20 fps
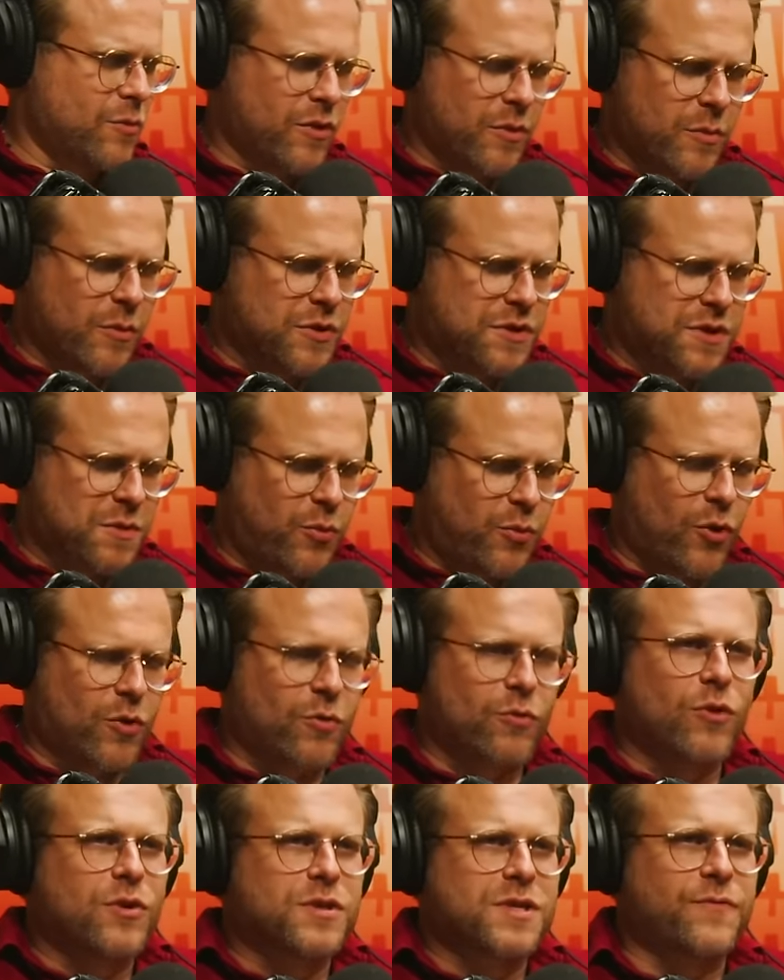one of the most
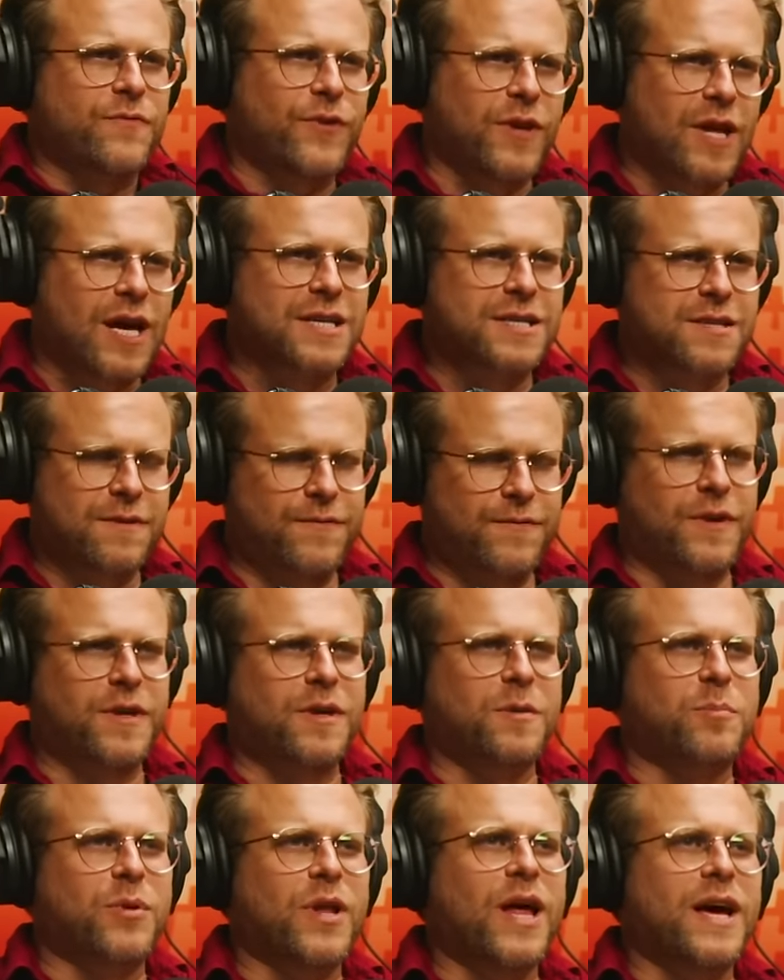important roles that
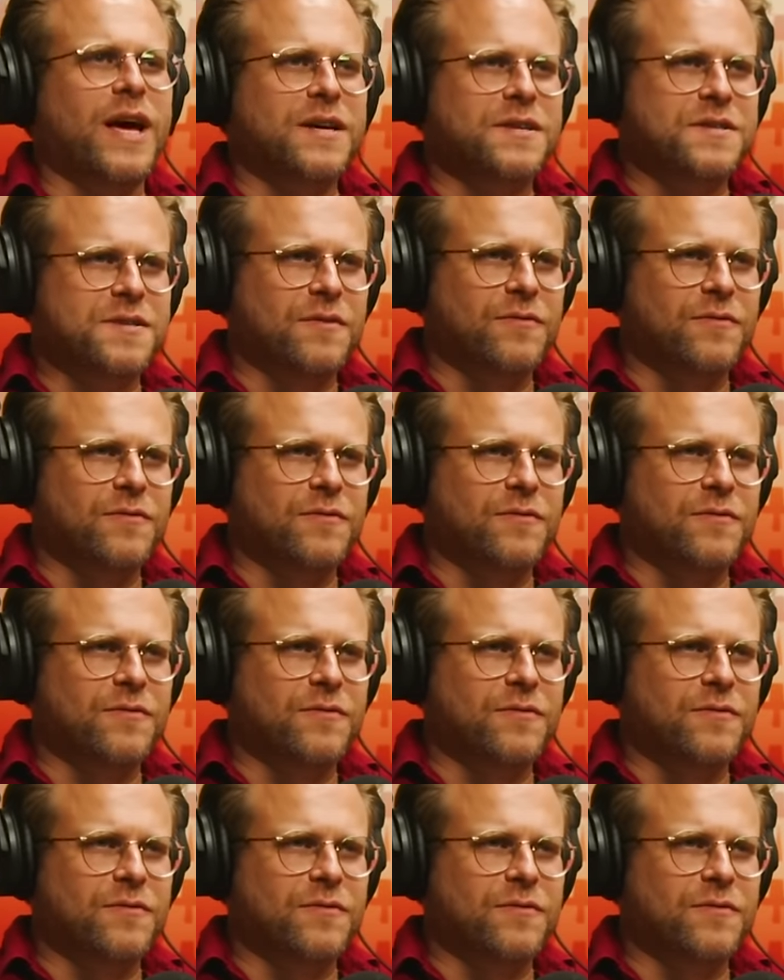philosophy plays